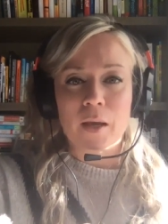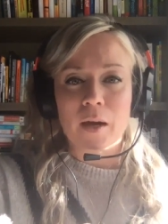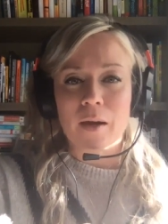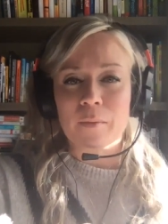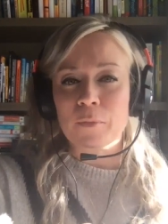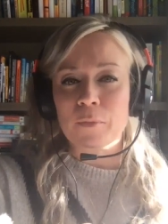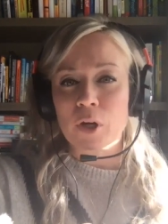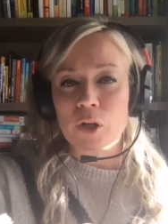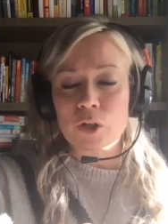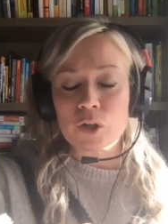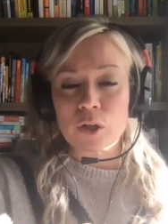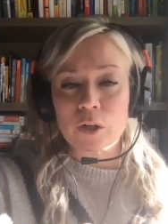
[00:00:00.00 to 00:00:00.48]

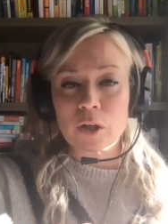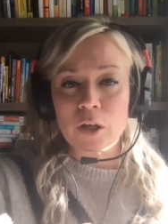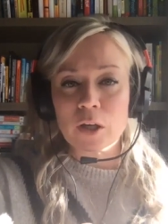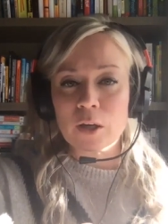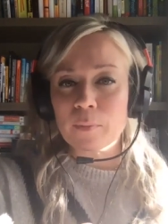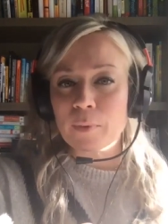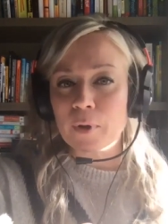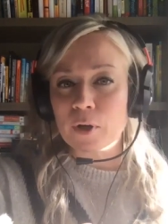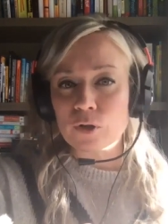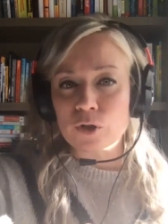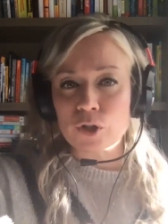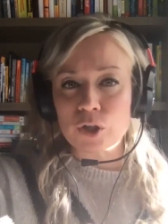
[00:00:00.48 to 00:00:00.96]
I'm not talking
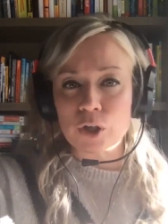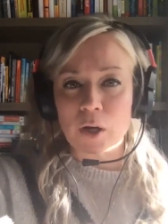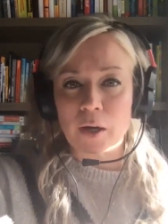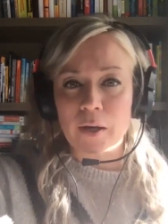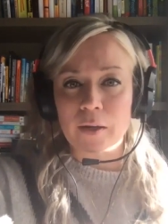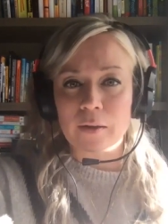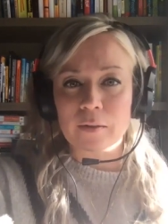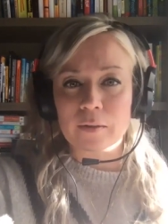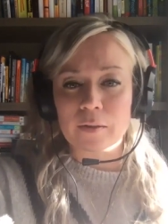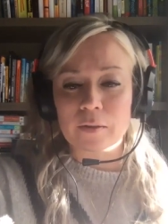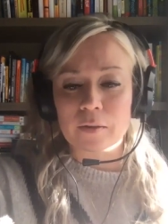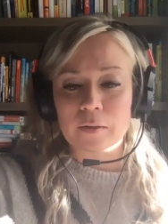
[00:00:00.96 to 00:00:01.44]
about
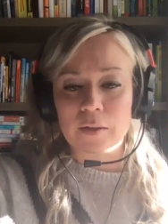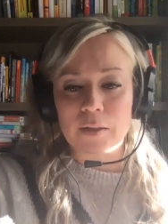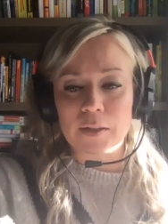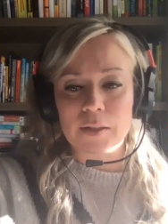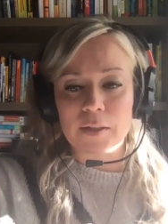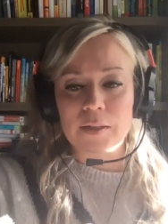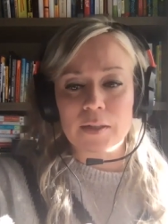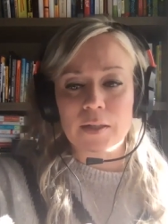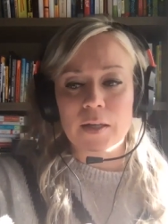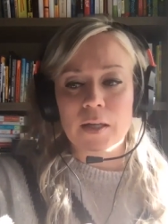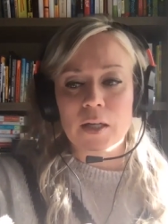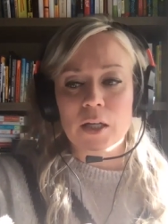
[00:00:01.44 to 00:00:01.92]

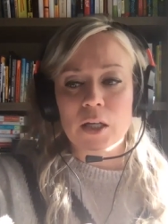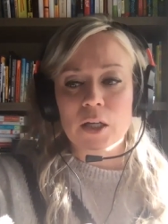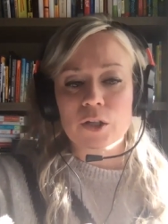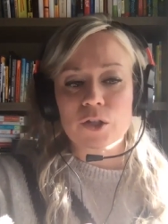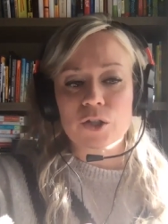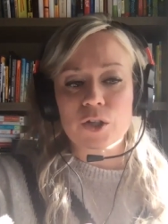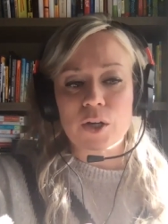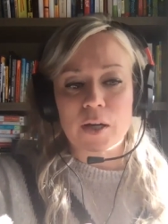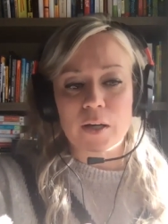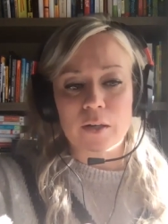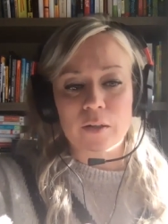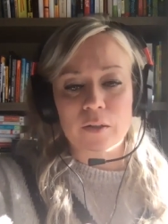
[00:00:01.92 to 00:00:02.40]
childhood.
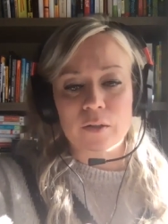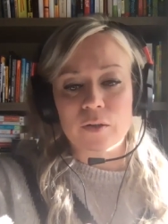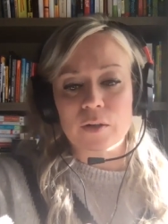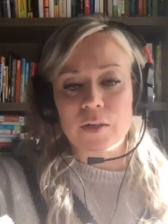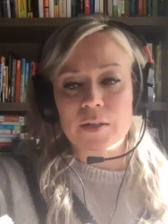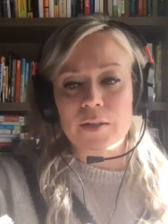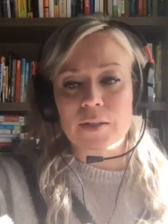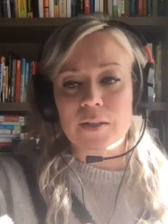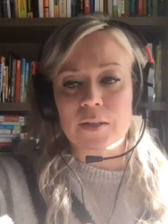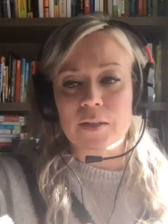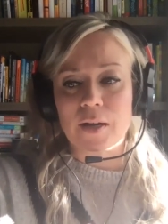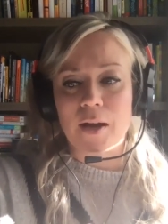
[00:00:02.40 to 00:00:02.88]
Childhood
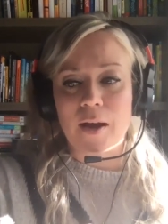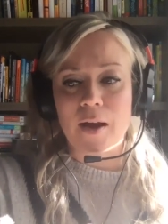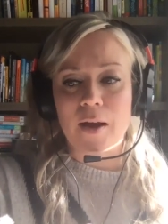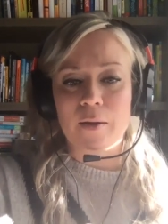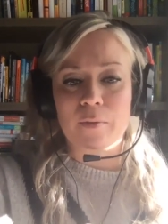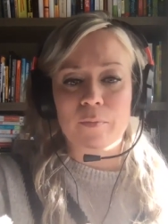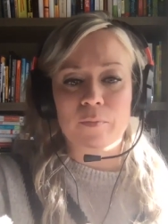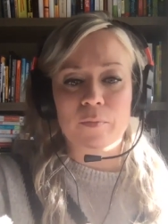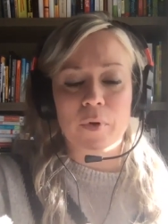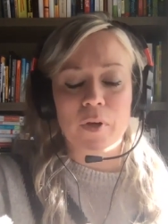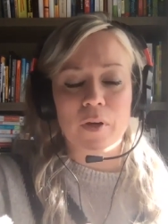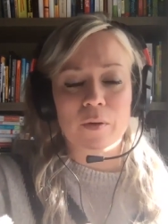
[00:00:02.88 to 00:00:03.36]
is a
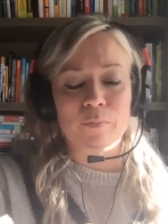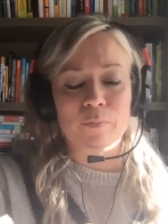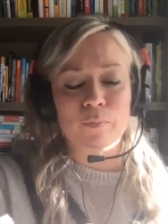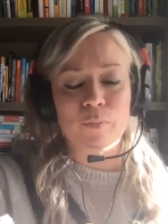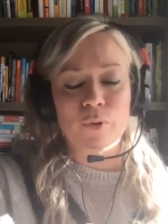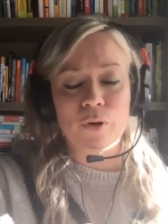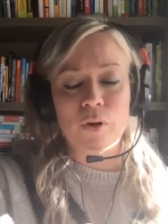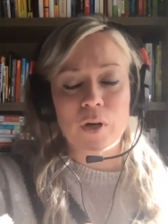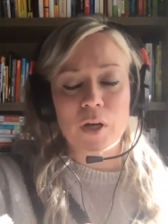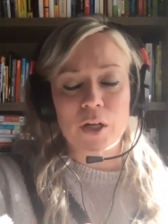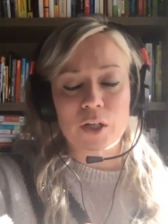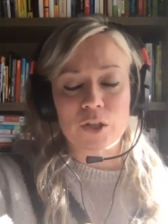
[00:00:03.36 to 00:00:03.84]
time, a
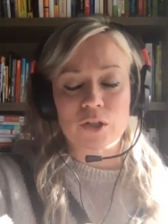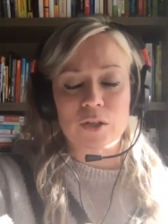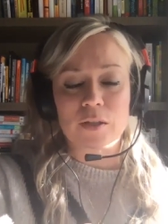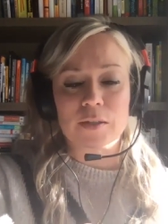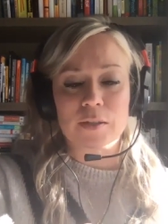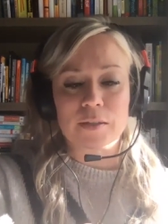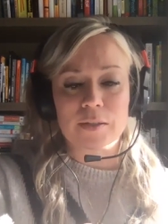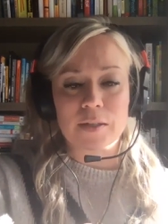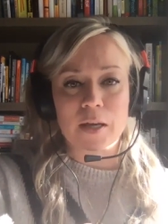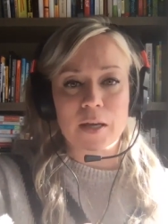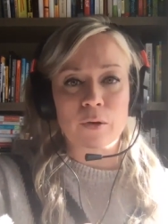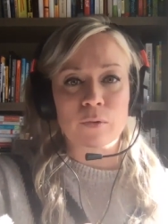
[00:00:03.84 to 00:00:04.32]

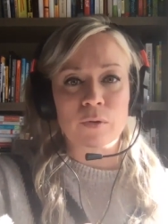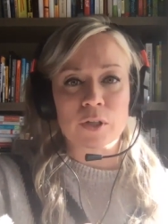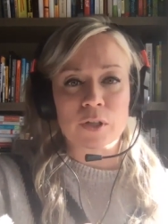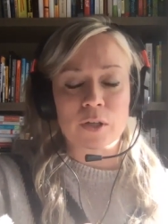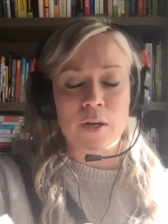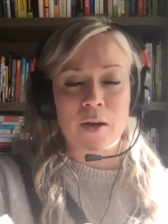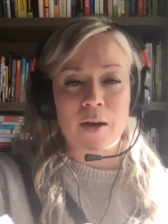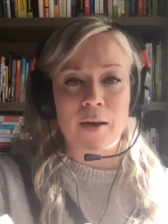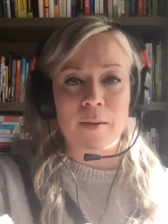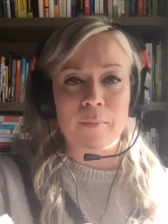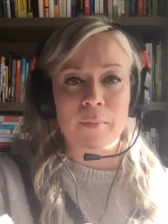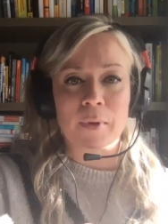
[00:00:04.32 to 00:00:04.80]
precious, sacred
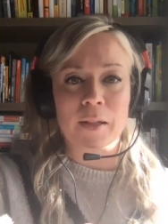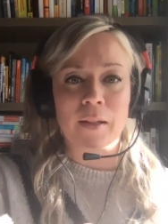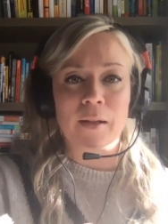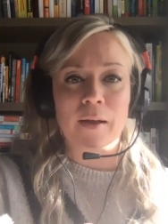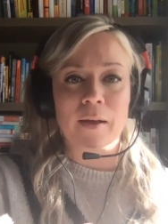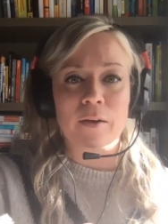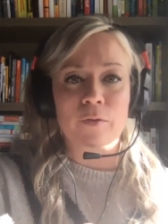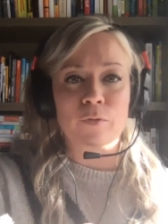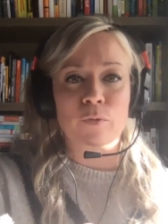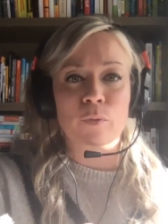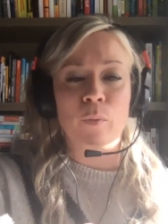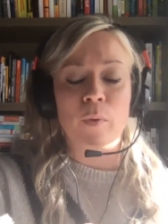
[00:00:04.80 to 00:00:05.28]
time in
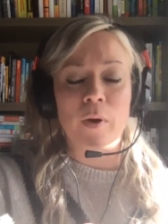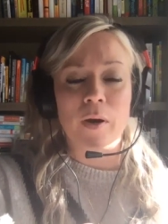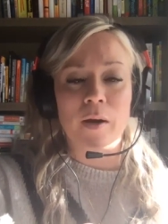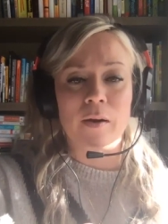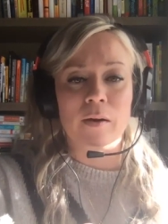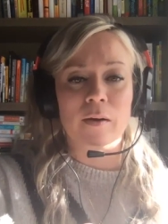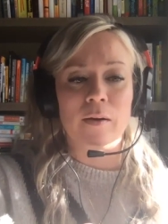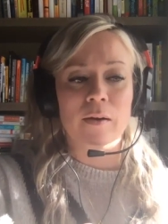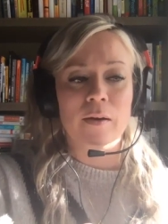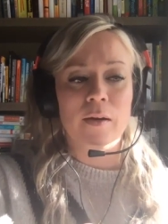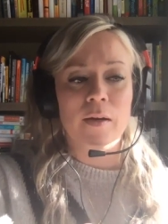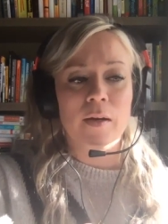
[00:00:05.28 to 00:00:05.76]
life
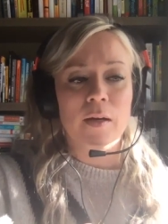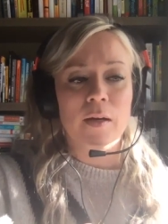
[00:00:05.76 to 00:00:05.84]
where